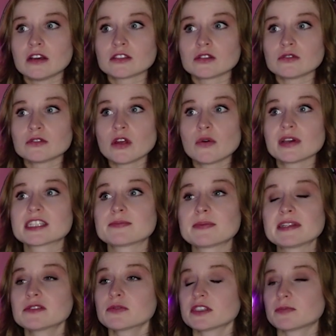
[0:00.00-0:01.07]
So no
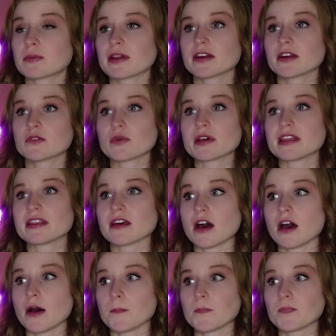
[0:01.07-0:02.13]
expense was spared with
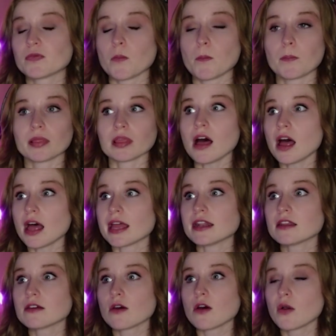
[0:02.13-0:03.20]
the
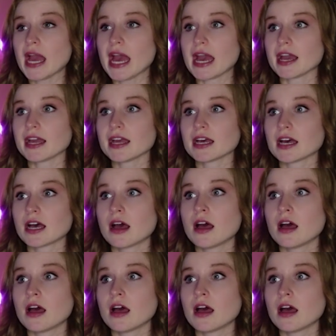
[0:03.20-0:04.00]
blood. Okay.